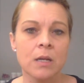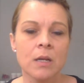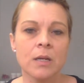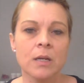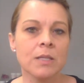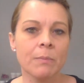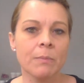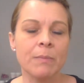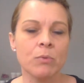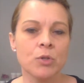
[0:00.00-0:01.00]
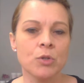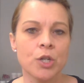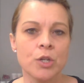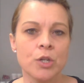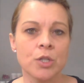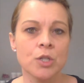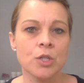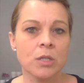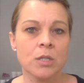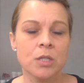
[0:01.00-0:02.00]
Now, some people choose to
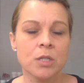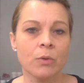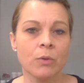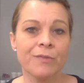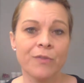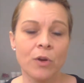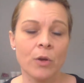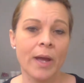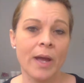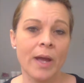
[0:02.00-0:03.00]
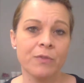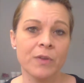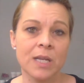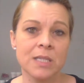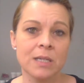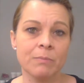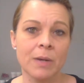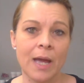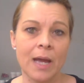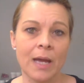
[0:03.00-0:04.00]
just, follow a healthy eating
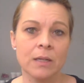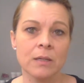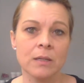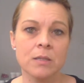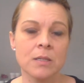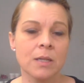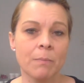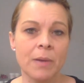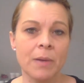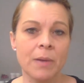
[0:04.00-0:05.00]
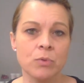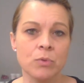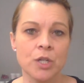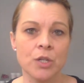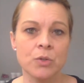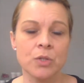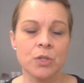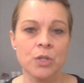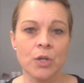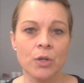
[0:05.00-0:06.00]
plan. Some people choose to
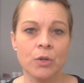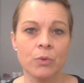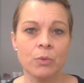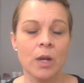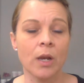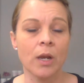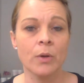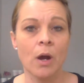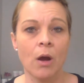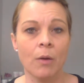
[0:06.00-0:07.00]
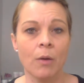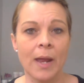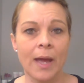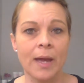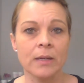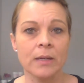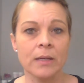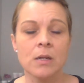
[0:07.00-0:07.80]
do a low carb plan.